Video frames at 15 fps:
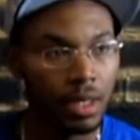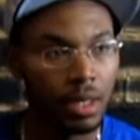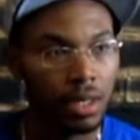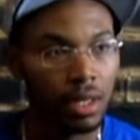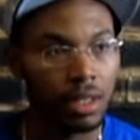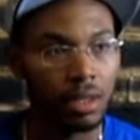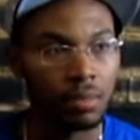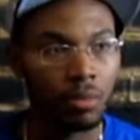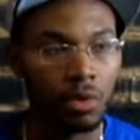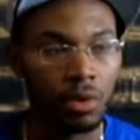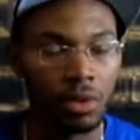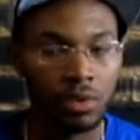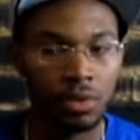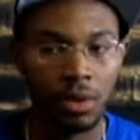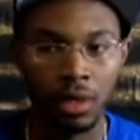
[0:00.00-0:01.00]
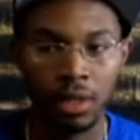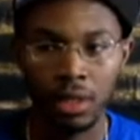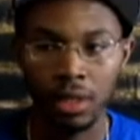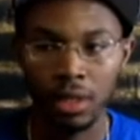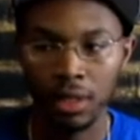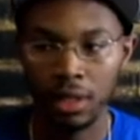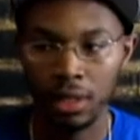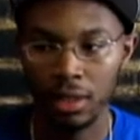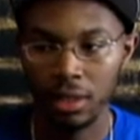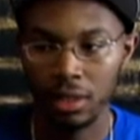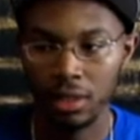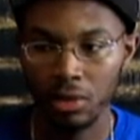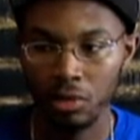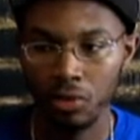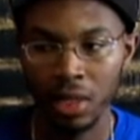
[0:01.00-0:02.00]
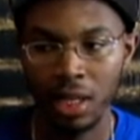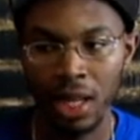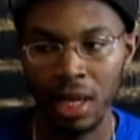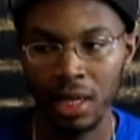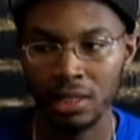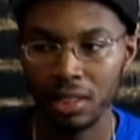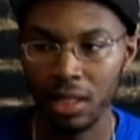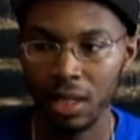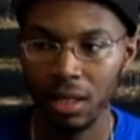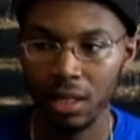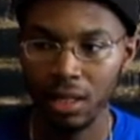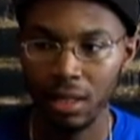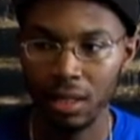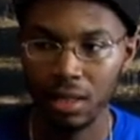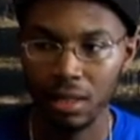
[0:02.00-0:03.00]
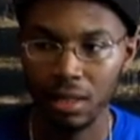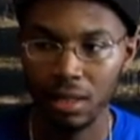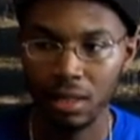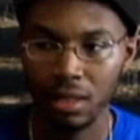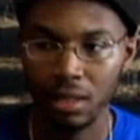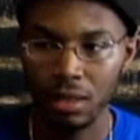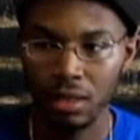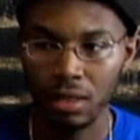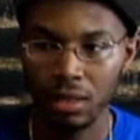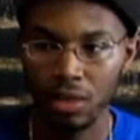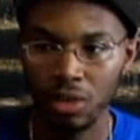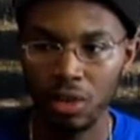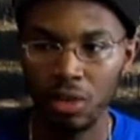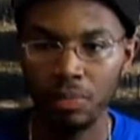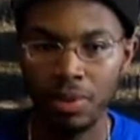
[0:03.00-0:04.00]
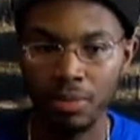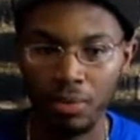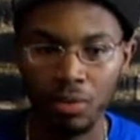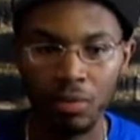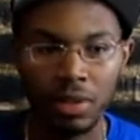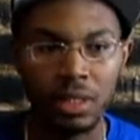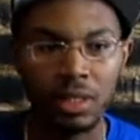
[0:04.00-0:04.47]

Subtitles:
and the more you're gonna realize, like, you know, people really